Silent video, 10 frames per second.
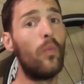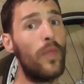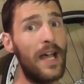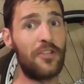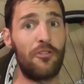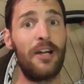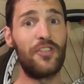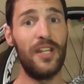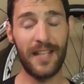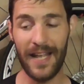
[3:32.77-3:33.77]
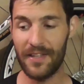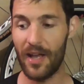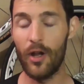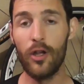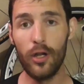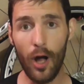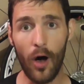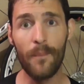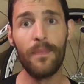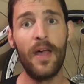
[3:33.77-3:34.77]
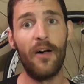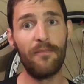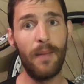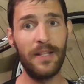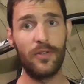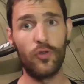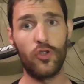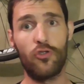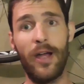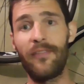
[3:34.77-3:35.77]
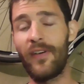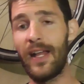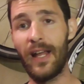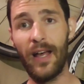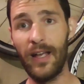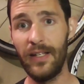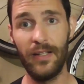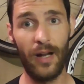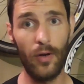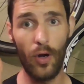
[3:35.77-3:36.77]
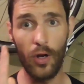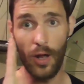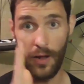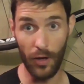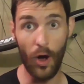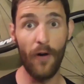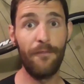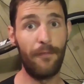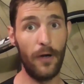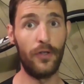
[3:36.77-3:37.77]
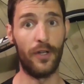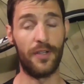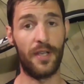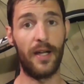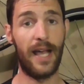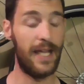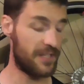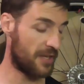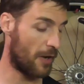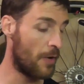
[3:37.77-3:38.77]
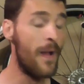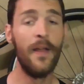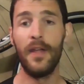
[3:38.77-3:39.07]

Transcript: That strategy takes a lot of mental strength and a lot of focus, okay? So